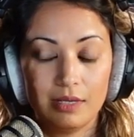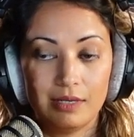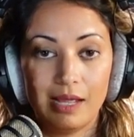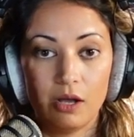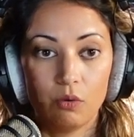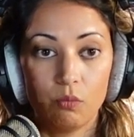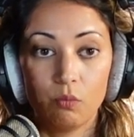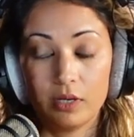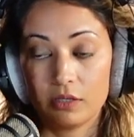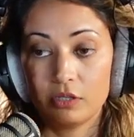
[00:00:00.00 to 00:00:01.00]
Now,
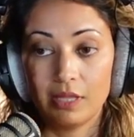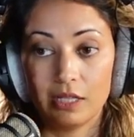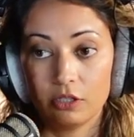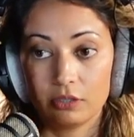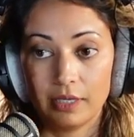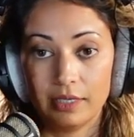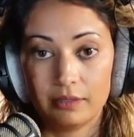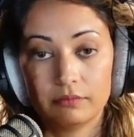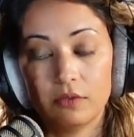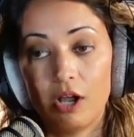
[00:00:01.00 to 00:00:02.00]
what could that look
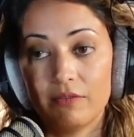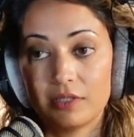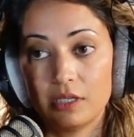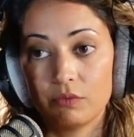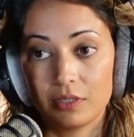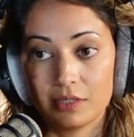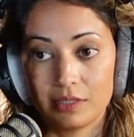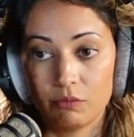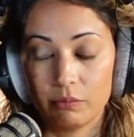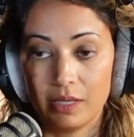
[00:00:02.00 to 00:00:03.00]
like? Obviously, real
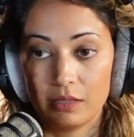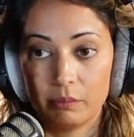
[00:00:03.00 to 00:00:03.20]
estate will be in the